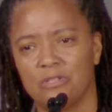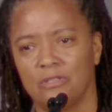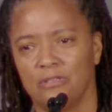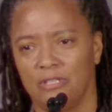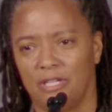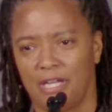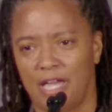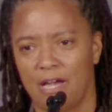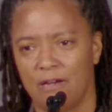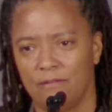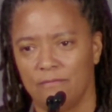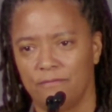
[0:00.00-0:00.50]
to
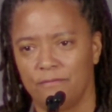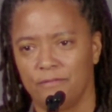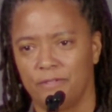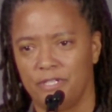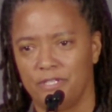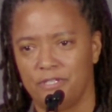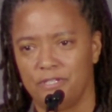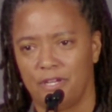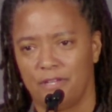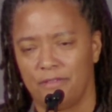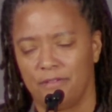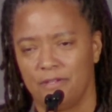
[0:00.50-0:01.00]
look out for
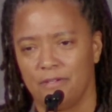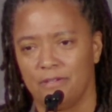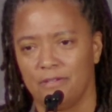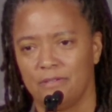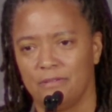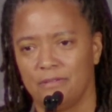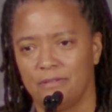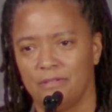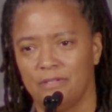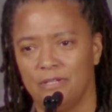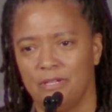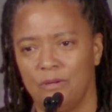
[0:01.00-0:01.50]
each other.
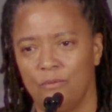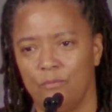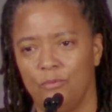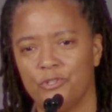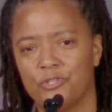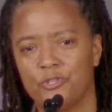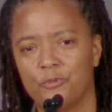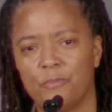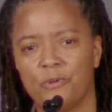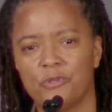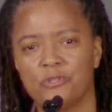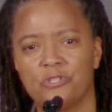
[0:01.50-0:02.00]

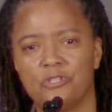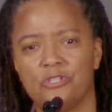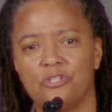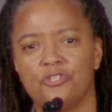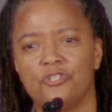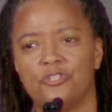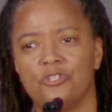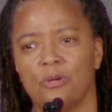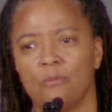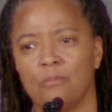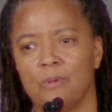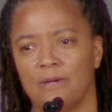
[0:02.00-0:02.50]
We're supposed to
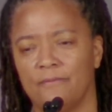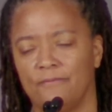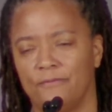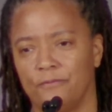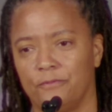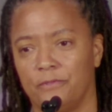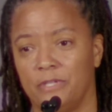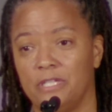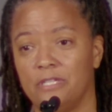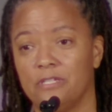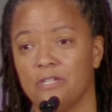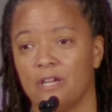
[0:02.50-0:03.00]
show up
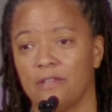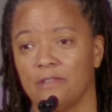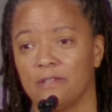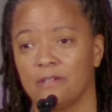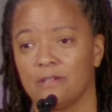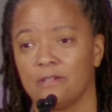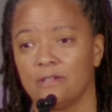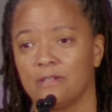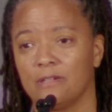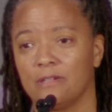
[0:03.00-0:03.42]
for each other.